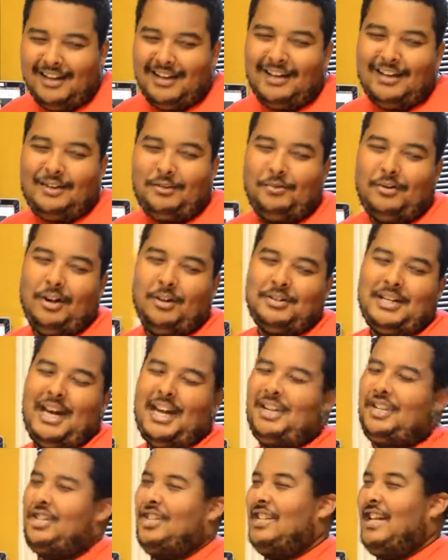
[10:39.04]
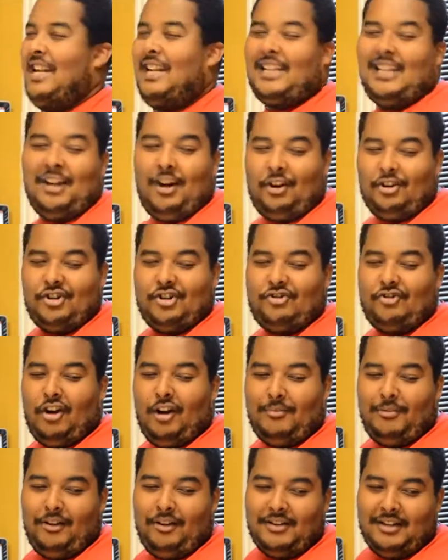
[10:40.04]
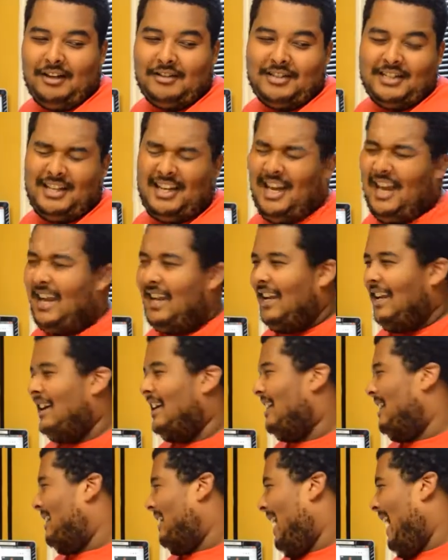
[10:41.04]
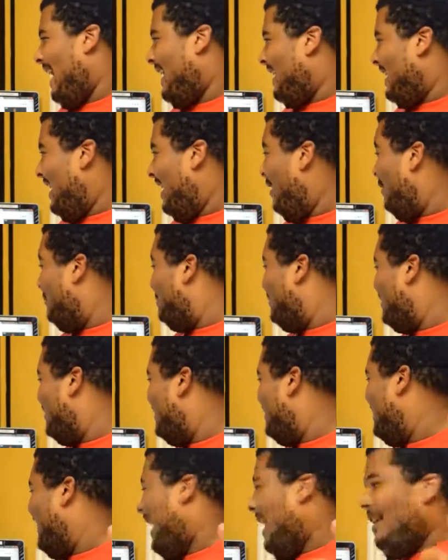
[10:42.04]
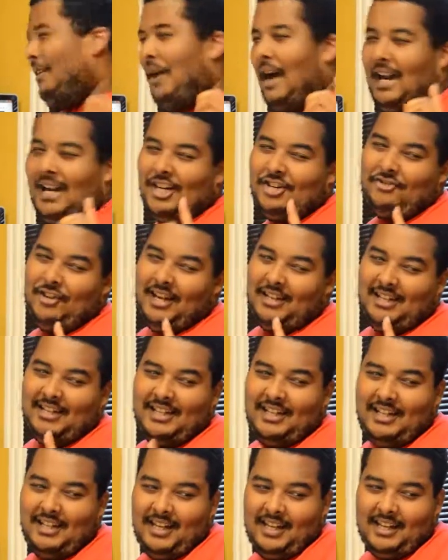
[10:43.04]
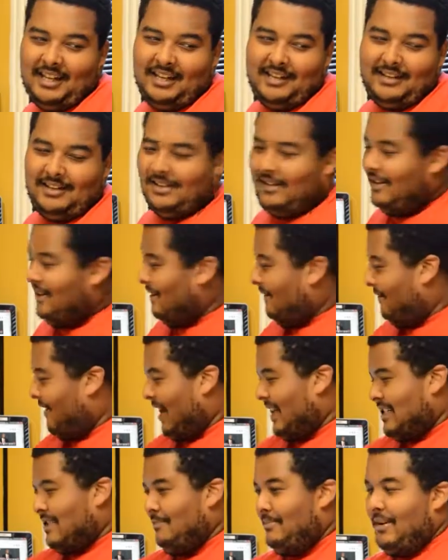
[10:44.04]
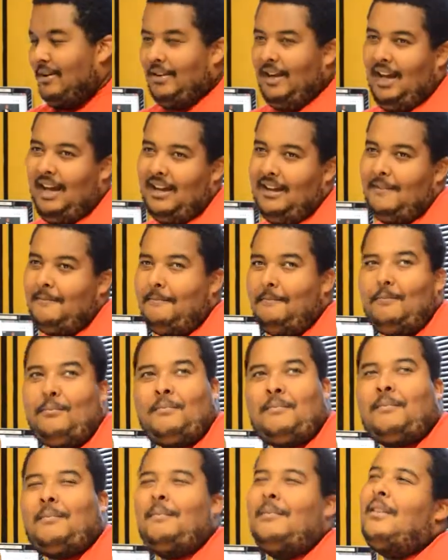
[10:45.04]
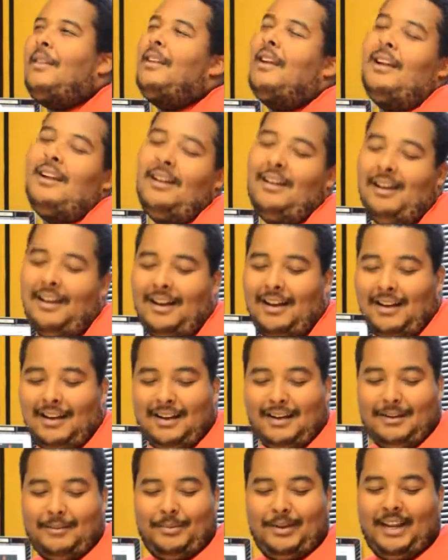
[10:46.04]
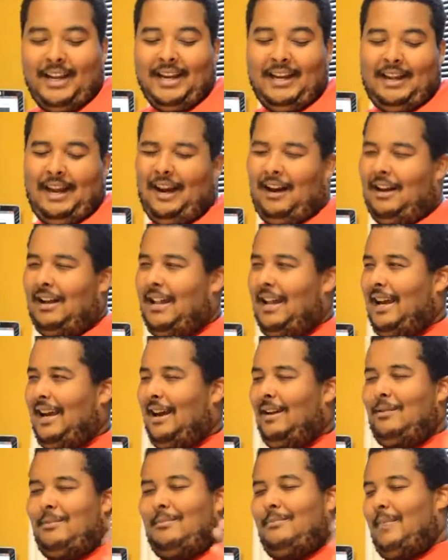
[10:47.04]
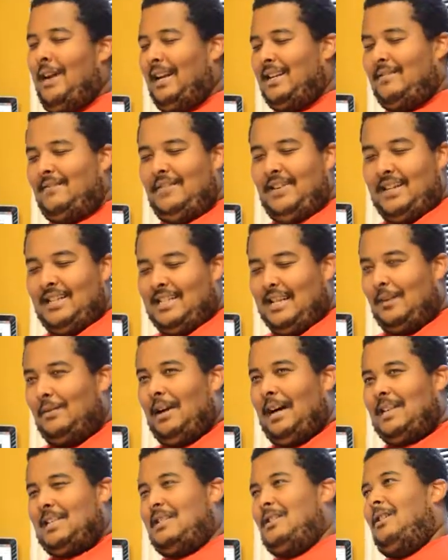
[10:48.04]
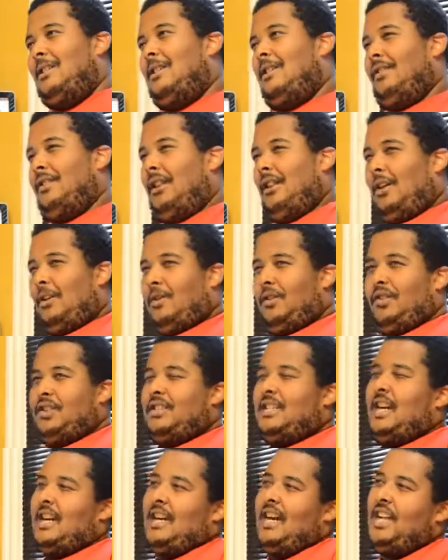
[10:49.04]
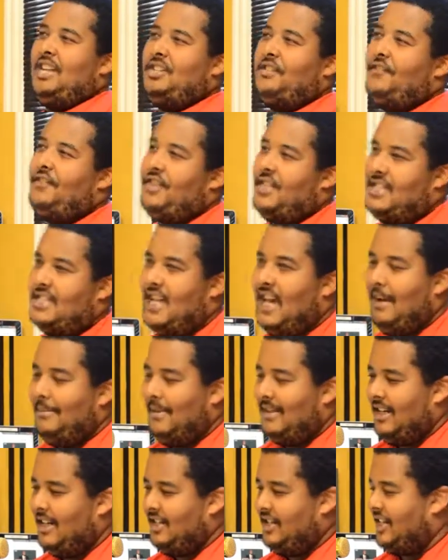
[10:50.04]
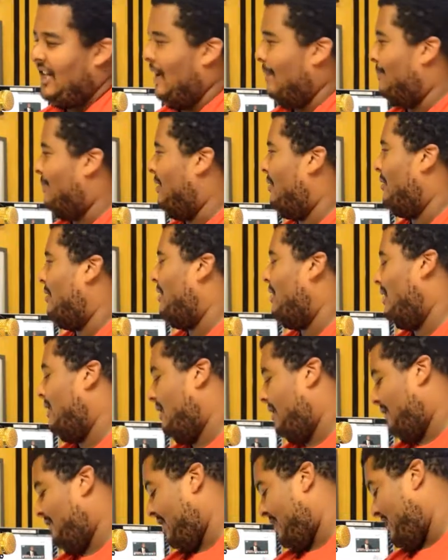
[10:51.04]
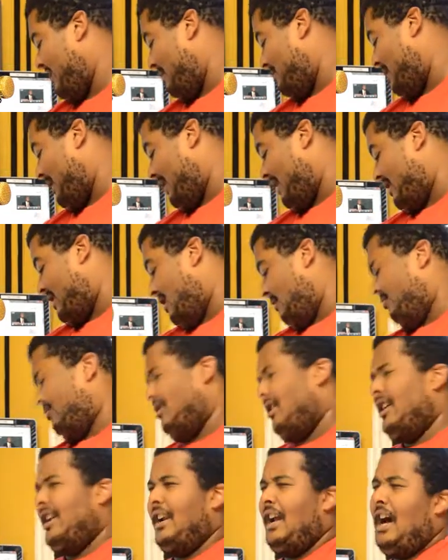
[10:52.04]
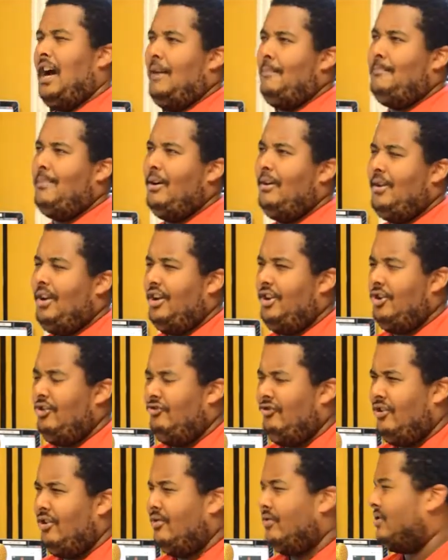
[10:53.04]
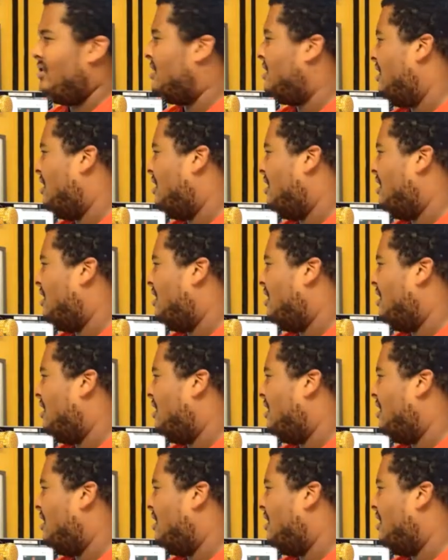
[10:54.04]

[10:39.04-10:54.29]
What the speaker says: who knows how to genetically alter strawberries, I'll say, hey, I can help. I know how to extract the DNA, thanks to Bill Nye. But yeah, back to Venice. I saw the technology for this dam that they just got built. They said it was like a couple $100 billion euros,